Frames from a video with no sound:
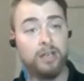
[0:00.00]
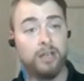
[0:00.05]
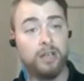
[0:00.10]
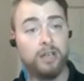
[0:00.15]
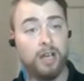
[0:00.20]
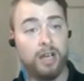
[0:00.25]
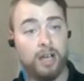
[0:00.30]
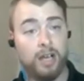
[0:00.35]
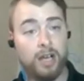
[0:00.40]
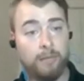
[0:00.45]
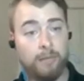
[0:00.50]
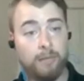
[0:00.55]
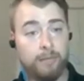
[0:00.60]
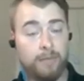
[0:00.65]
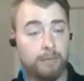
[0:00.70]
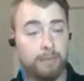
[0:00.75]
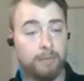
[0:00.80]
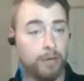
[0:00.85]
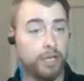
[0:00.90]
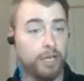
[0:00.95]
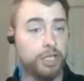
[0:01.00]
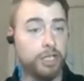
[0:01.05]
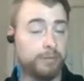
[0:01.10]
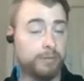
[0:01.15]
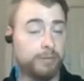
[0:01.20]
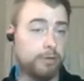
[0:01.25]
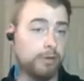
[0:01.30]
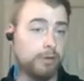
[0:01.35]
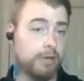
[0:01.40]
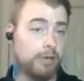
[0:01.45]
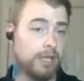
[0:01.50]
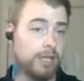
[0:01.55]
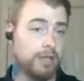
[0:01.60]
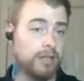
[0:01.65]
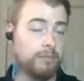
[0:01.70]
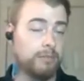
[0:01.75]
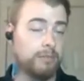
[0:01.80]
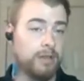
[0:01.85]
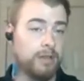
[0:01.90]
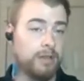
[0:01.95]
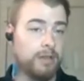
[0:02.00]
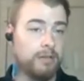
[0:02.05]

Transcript: apprenticeship curriculum,